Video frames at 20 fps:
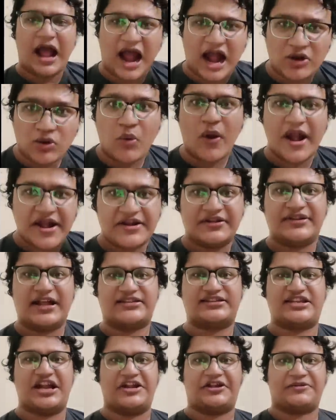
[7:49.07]
and win.
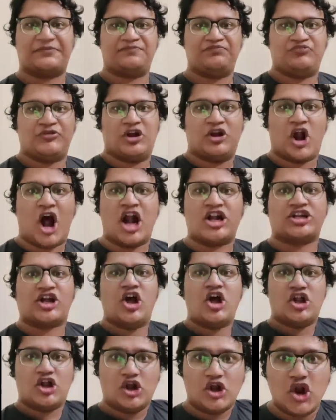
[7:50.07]
That's it.
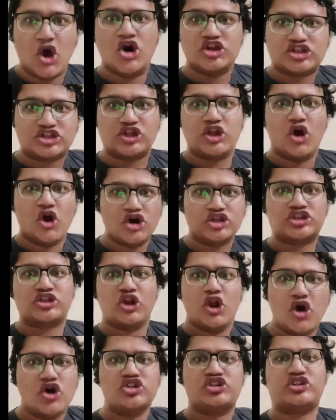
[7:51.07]
Not lose, lose,
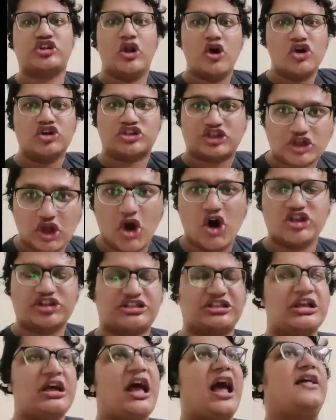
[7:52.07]
lose, lose,
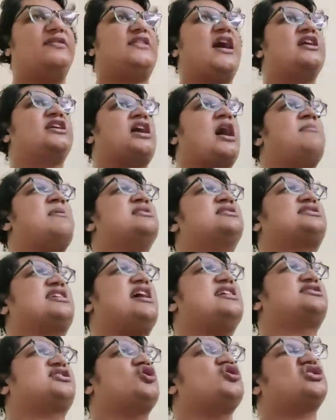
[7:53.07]
lose, and then come and
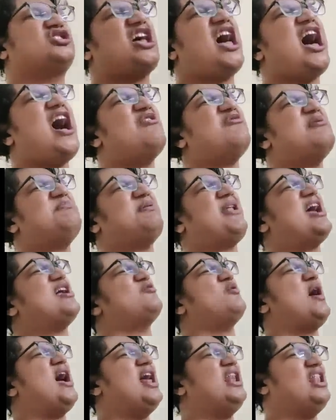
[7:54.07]
say excuse. Oh, we
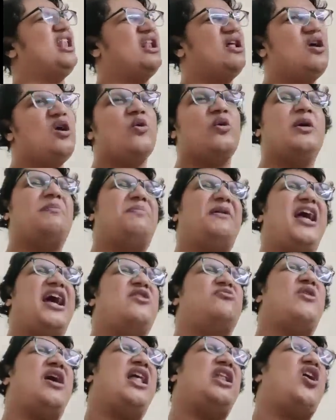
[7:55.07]
played well. We
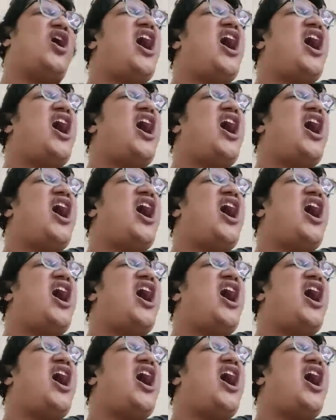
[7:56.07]
played well.